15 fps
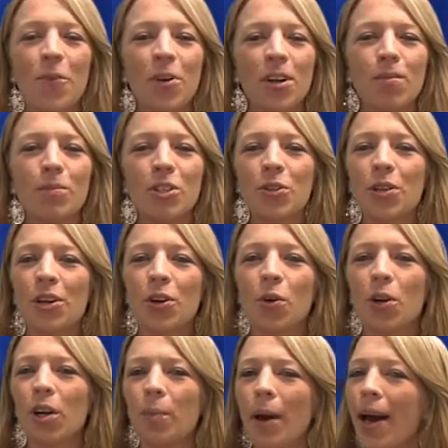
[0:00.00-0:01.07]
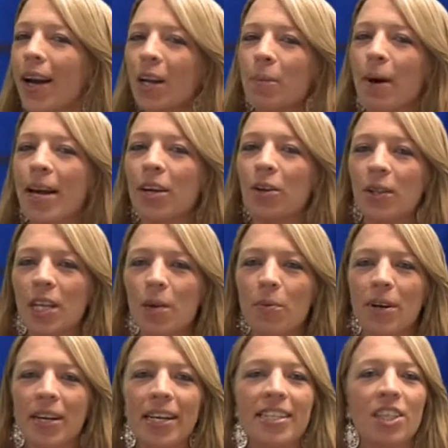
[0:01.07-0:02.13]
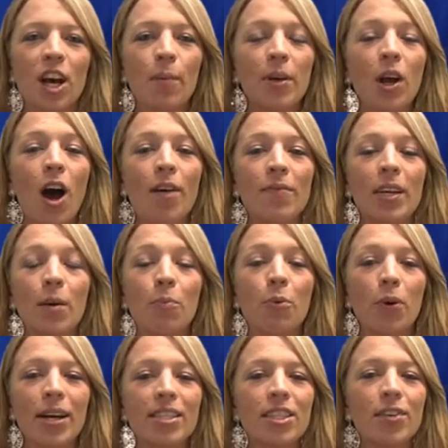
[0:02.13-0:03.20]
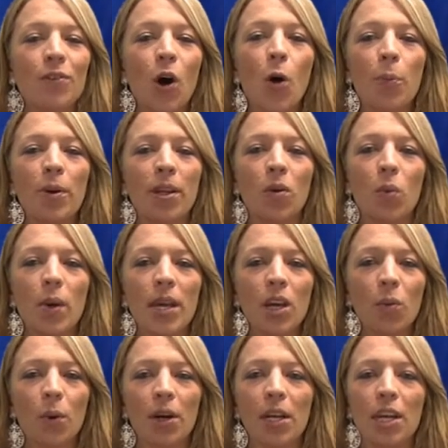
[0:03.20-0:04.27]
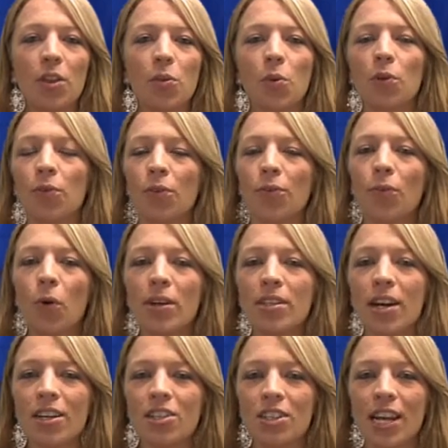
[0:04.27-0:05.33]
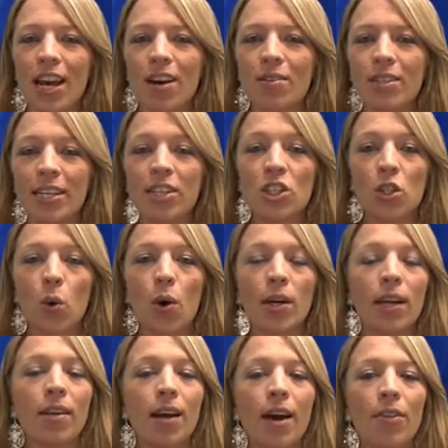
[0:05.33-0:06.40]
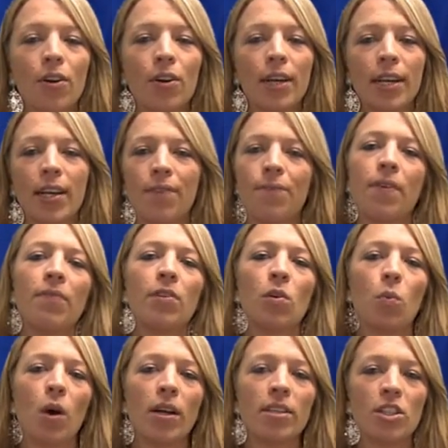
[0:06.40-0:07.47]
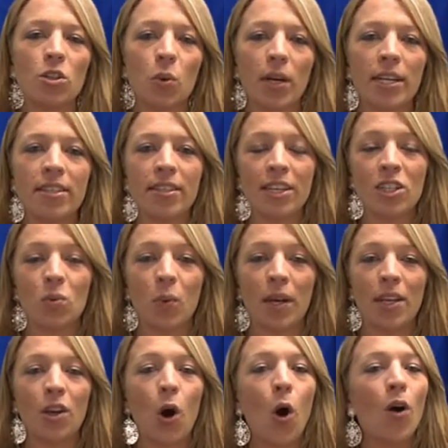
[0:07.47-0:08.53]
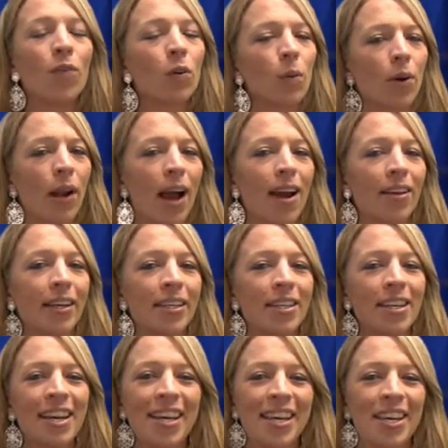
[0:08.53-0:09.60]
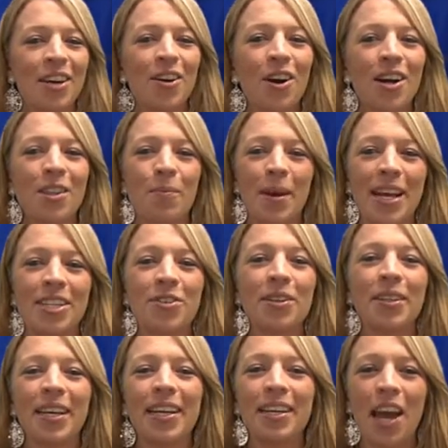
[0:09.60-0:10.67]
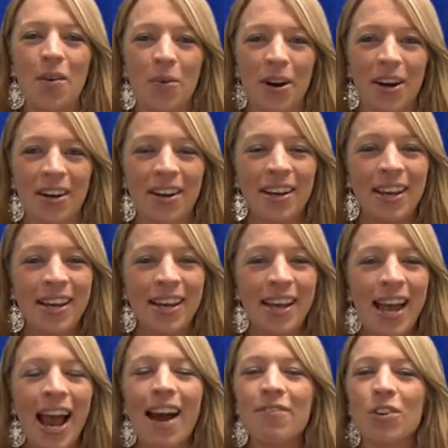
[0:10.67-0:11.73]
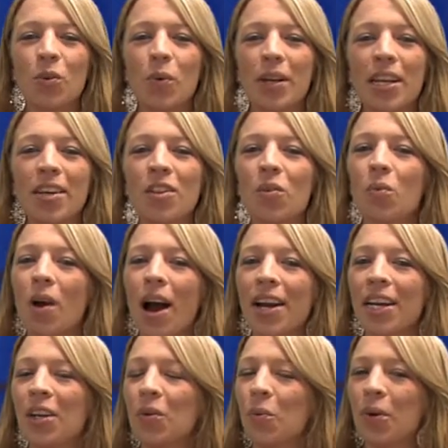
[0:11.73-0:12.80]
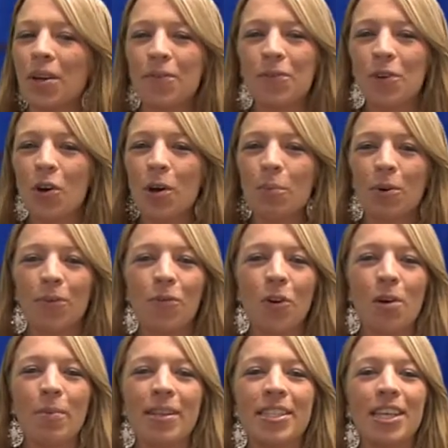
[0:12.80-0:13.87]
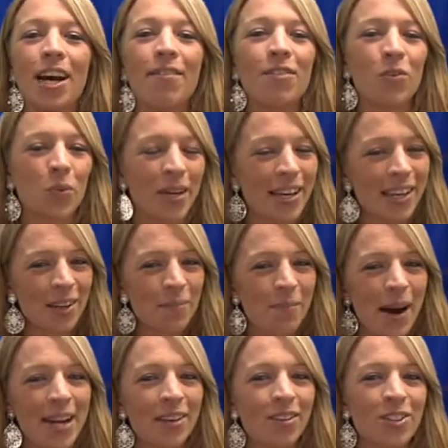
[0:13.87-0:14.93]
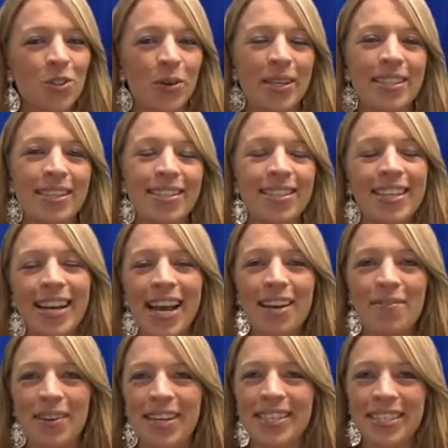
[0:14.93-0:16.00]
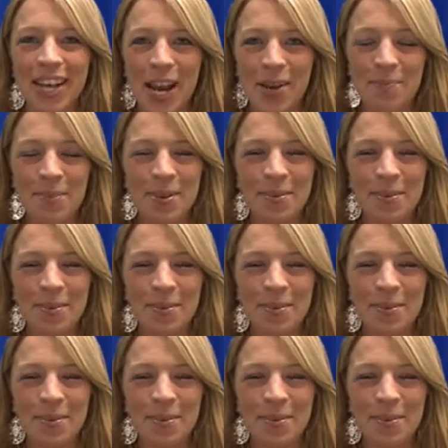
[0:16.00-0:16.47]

Fordham junior quarterback Michael Nebrich is coming off an impressive opening week where he threw for four touchdowns and scored another in a 51 26 win over Rhode Island here on the Patriot League Network. After winning the Rockin' Refuel Performance of the Week, Michael joins us today via Skype.